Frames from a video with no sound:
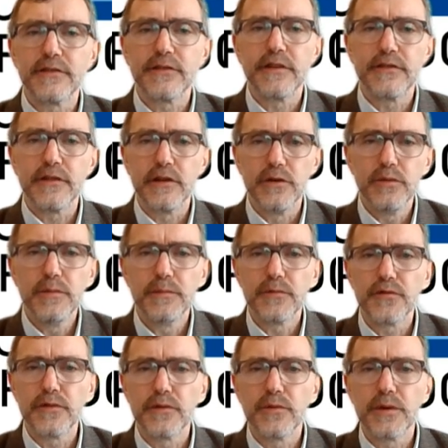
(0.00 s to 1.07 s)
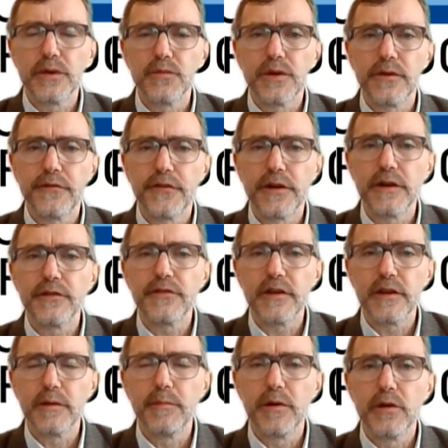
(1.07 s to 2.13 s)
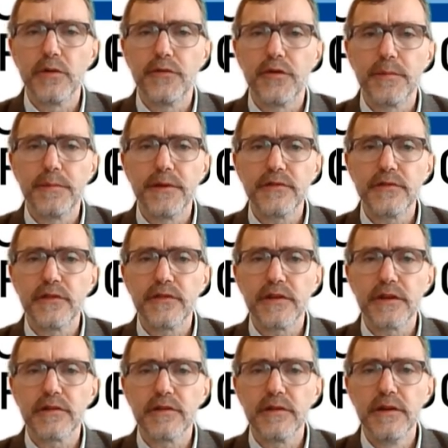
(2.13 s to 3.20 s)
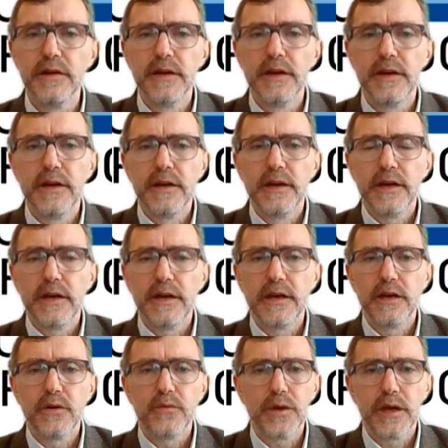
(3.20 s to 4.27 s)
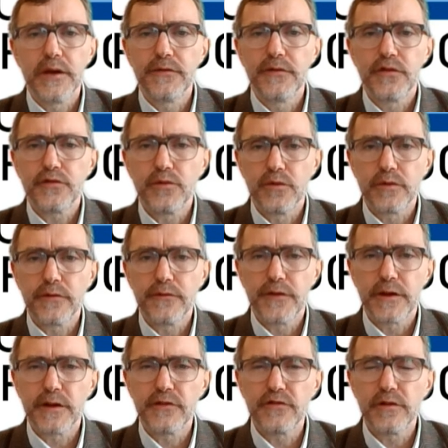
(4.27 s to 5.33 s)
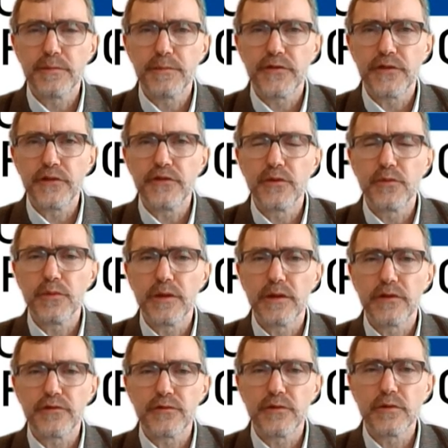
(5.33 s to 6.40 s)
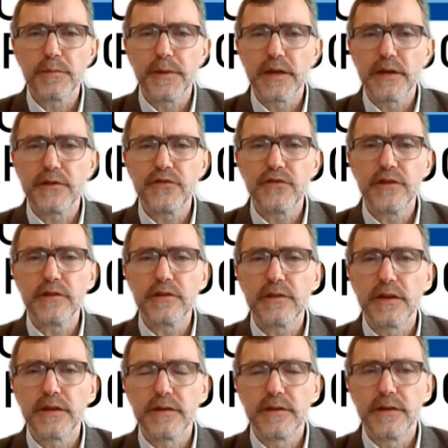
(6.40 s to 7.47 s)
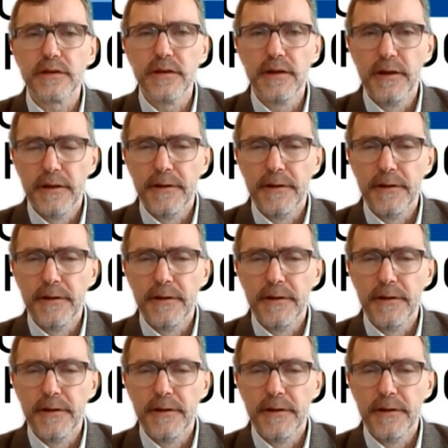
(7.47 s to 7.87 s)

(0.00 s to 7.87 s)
is, is low, so we, we are fairly stable over a business cycle. Uh, we have a strong financial position with a strong balance sheet, and uh,